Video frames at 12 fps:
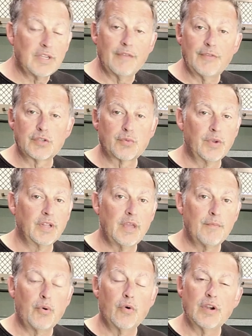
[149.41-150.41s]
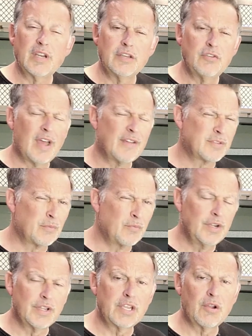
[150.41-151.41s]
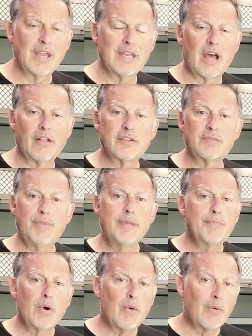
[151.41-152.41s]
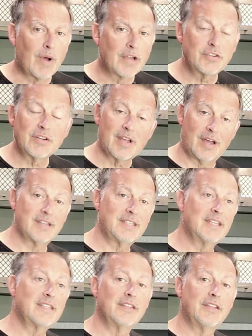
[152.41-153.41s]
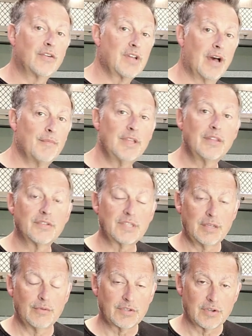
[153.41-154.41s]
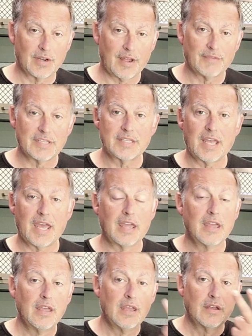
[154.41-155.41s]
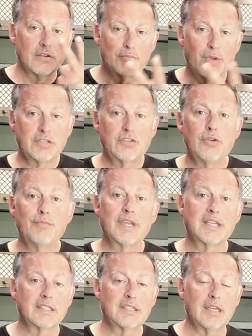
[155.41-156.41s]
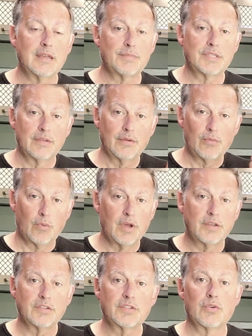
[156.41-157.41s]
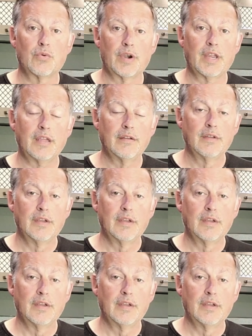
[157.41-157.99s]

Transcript: If it's really important and you have some really great knowledge, people will watch your content and they'll come and they'll see what you're gonna have to say. It's my two biggest tips. One, story.